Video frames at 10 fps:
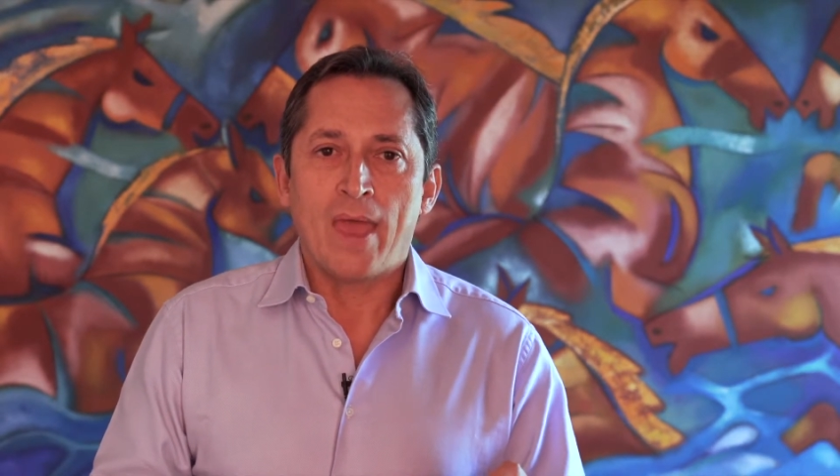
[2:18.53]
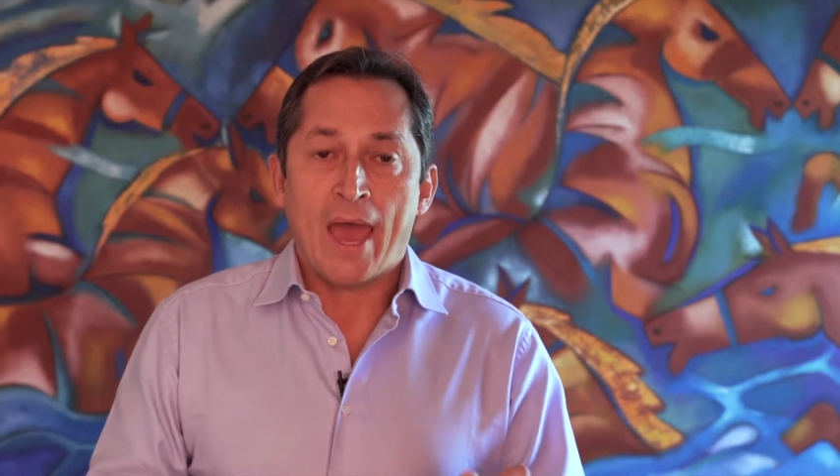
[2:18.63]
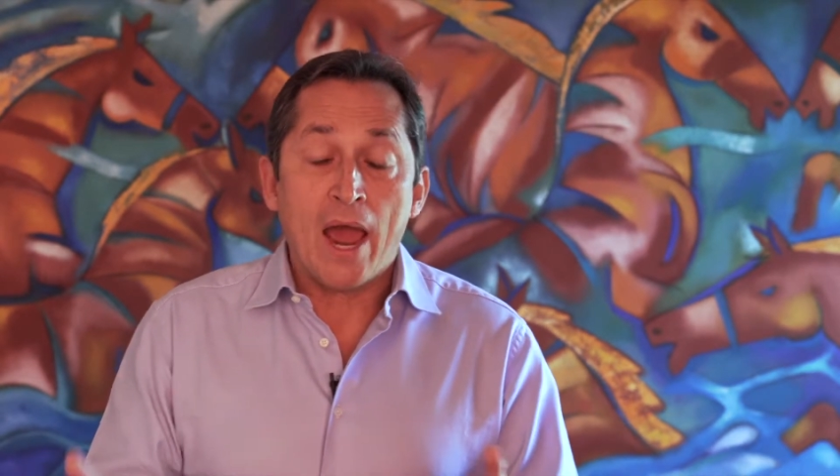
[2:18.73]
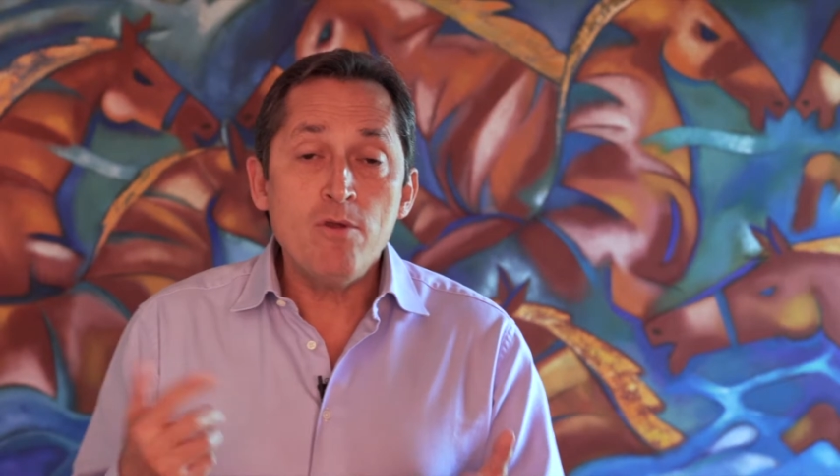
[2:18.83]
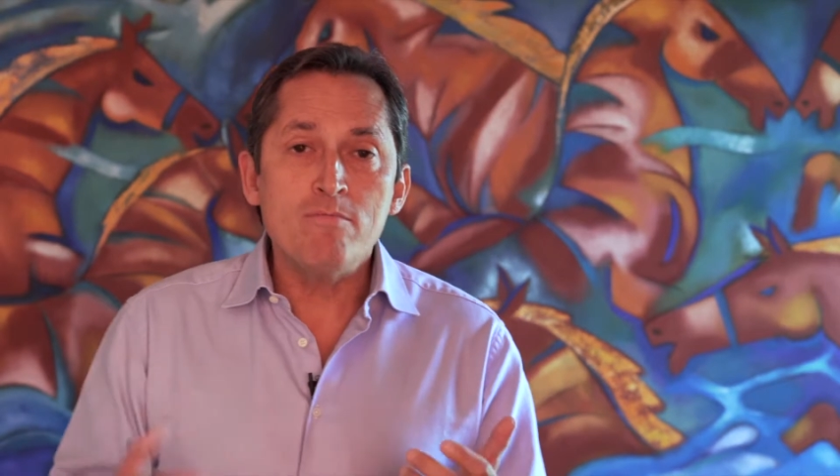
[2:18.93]

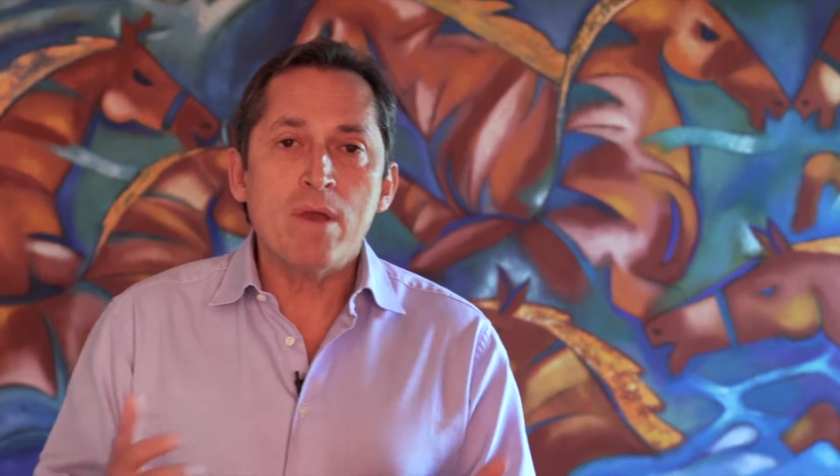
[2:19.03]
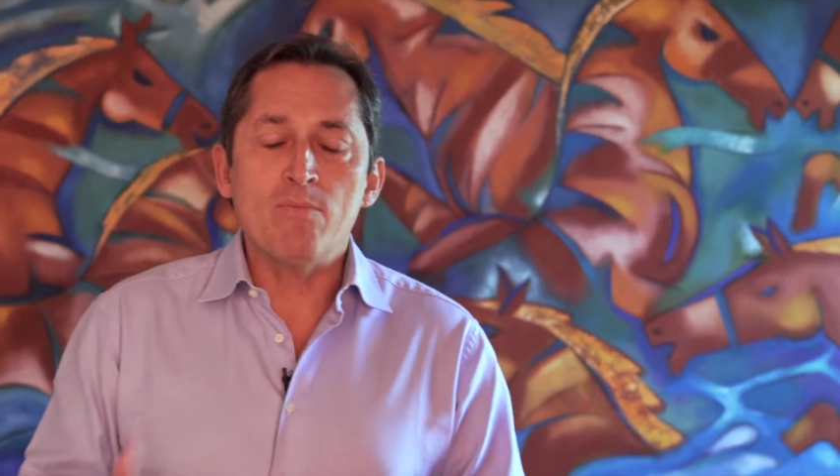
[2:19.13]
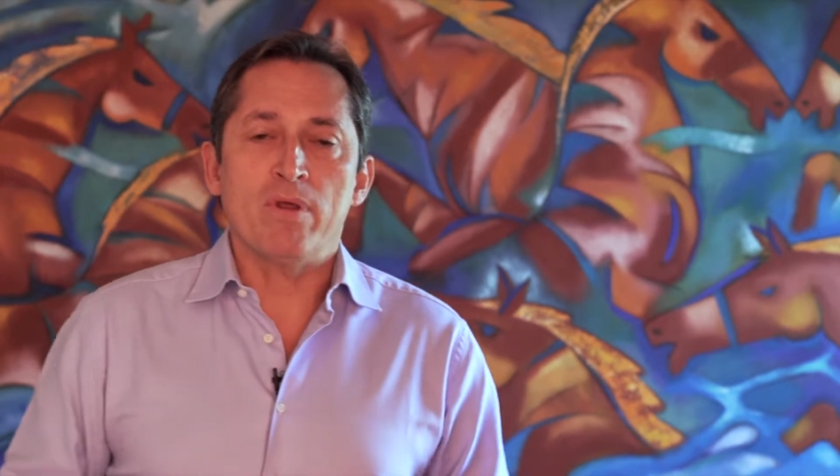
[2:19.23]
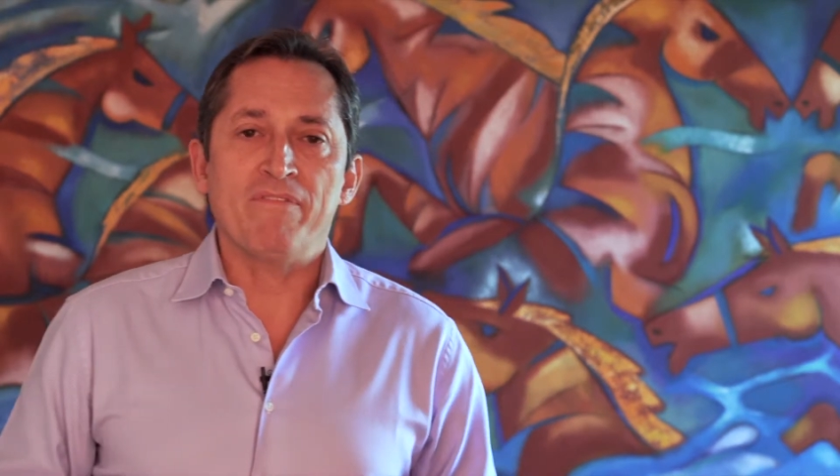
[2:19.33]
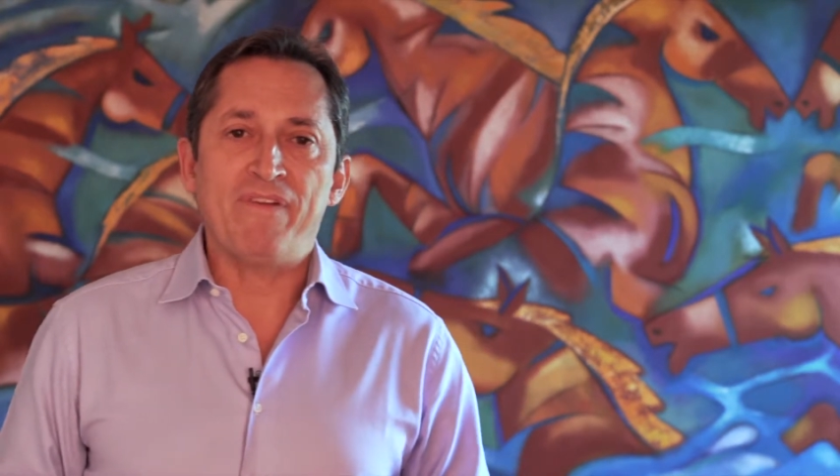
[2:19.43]
I
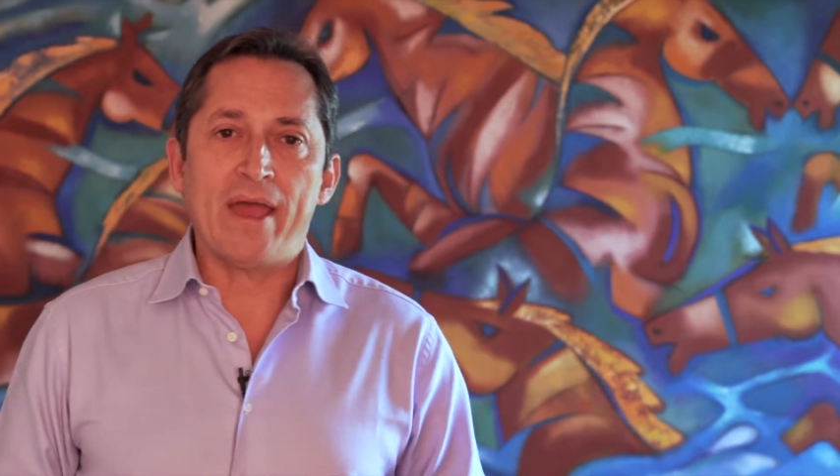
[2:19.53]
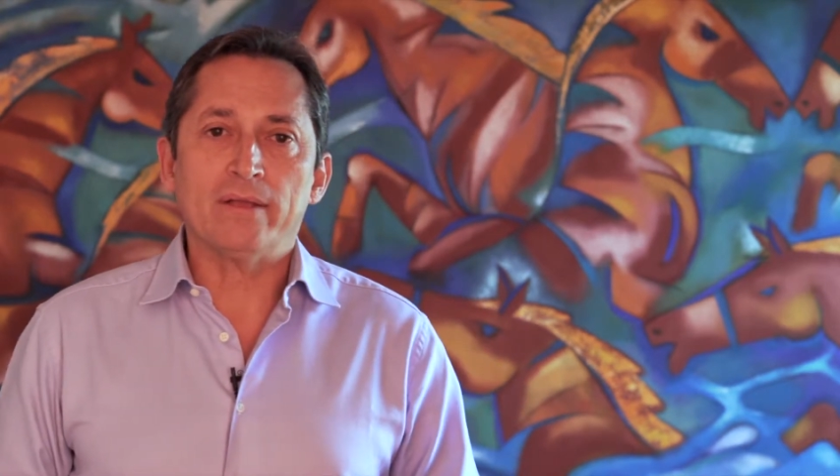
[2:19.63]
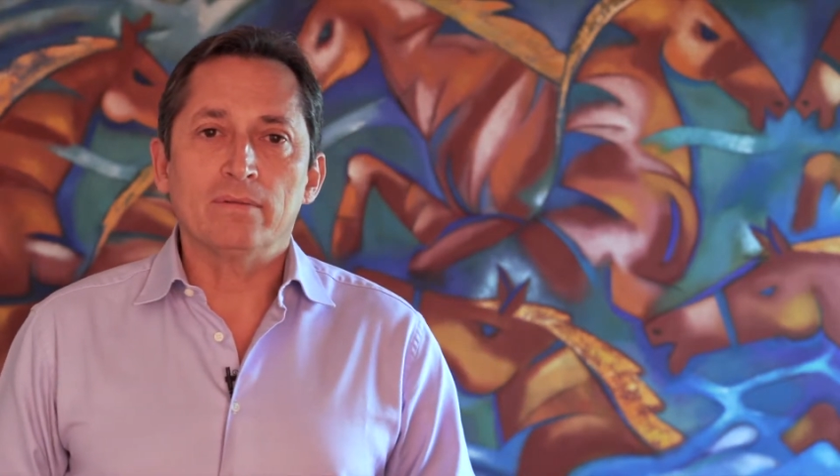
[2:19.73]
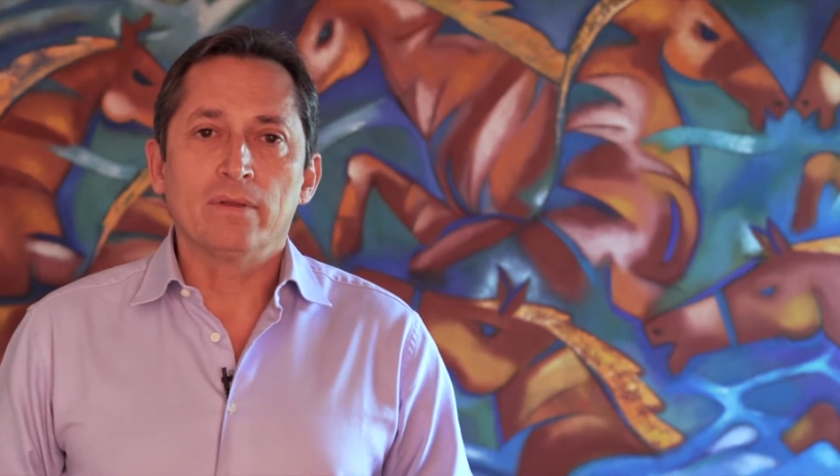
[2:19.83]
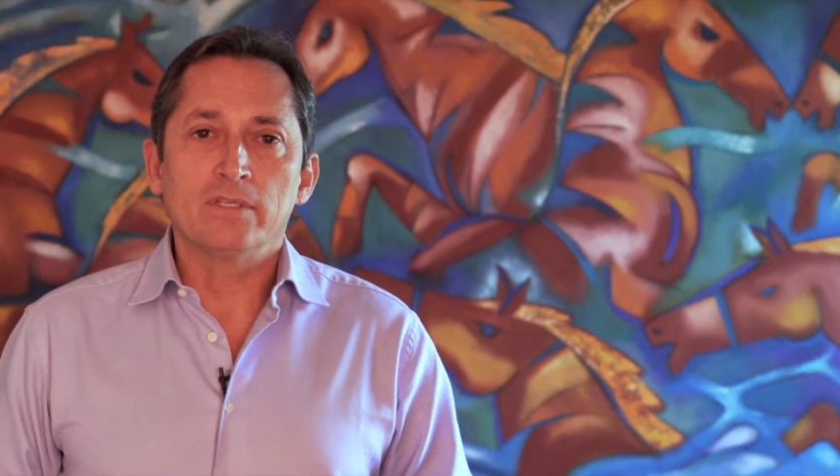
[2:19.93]
remember, in fact,